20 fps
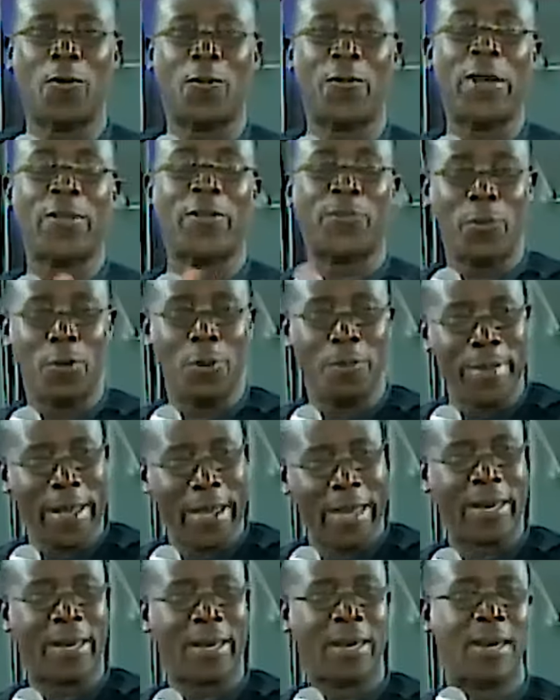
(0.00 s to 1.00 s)
to faithful
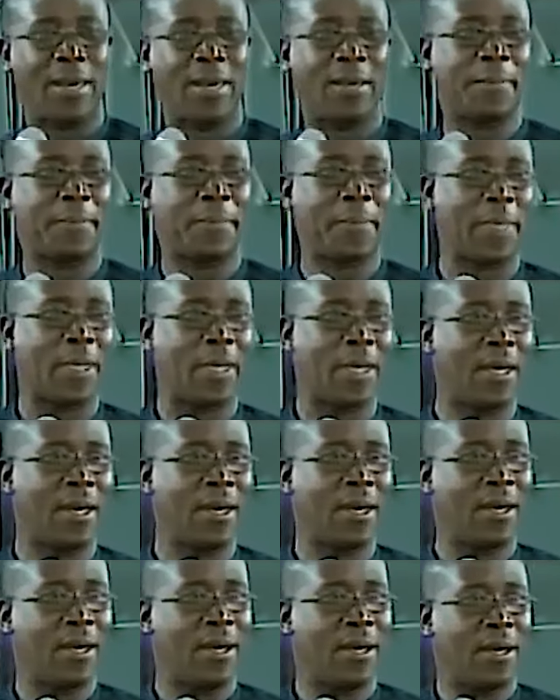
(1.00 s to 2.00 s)
men.
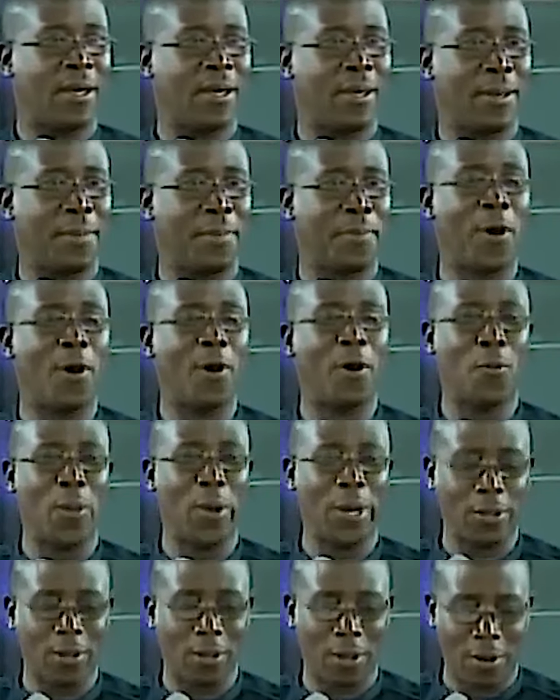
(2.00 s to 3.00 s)
Paul
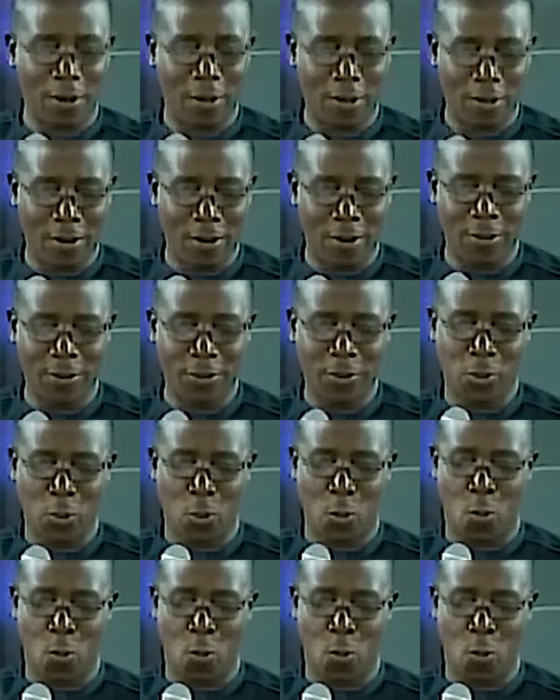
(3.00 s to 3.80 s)
went on to